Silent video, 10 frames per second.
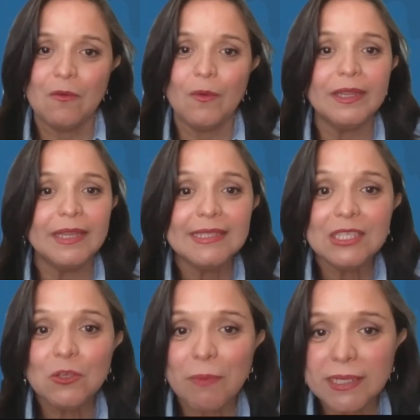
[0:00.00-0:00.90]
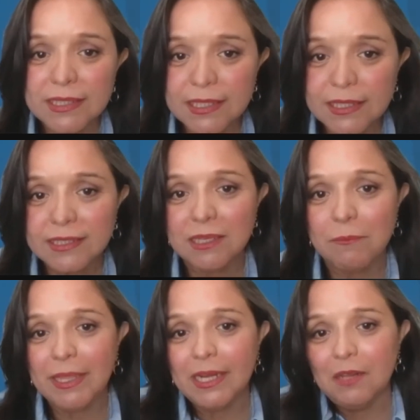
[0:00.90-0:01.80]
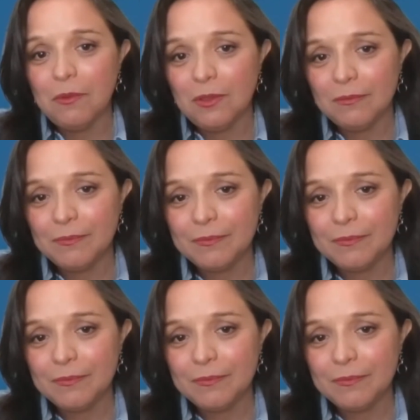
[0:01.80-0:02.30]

when this new vaccine is available,